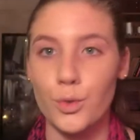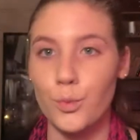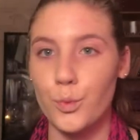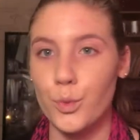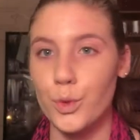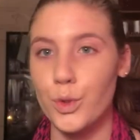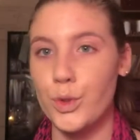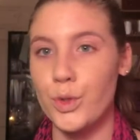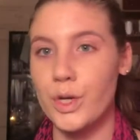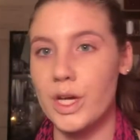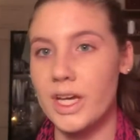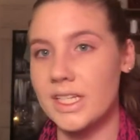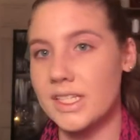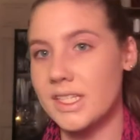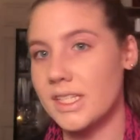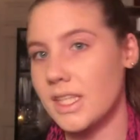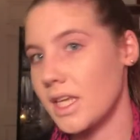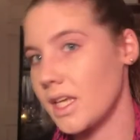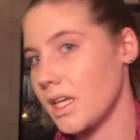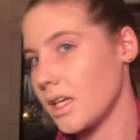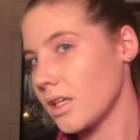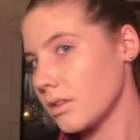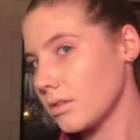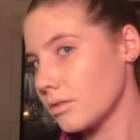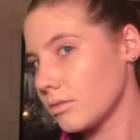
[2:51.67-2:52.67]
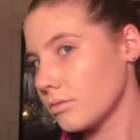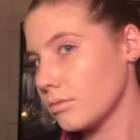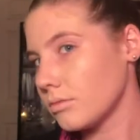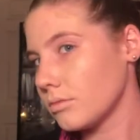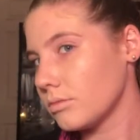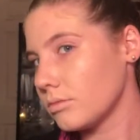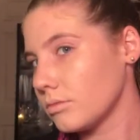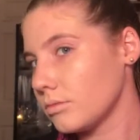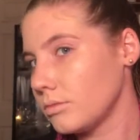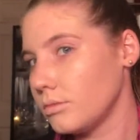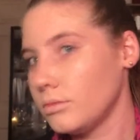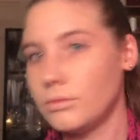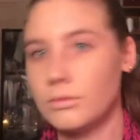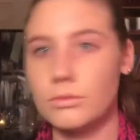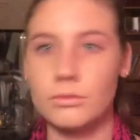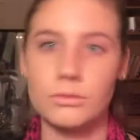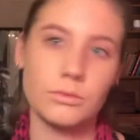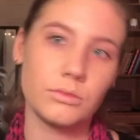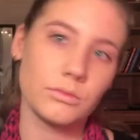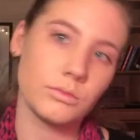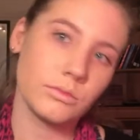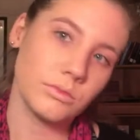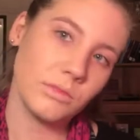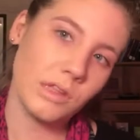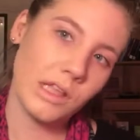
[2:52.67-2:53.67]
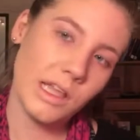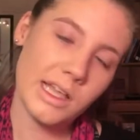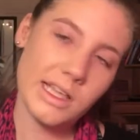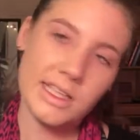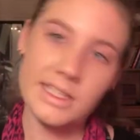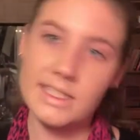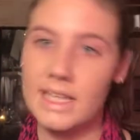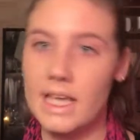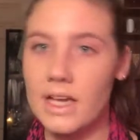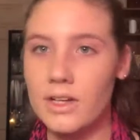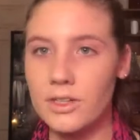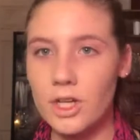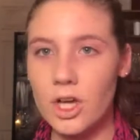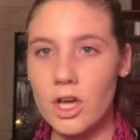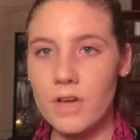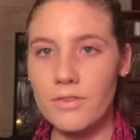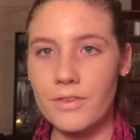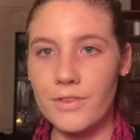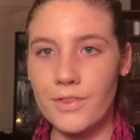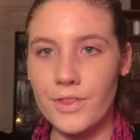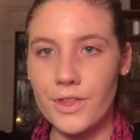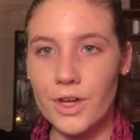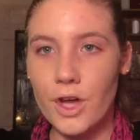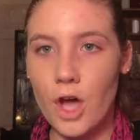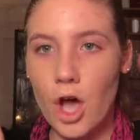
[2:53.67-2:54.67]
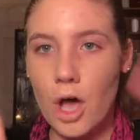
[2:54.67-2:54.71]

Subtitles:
What do you guys think? Sound off in the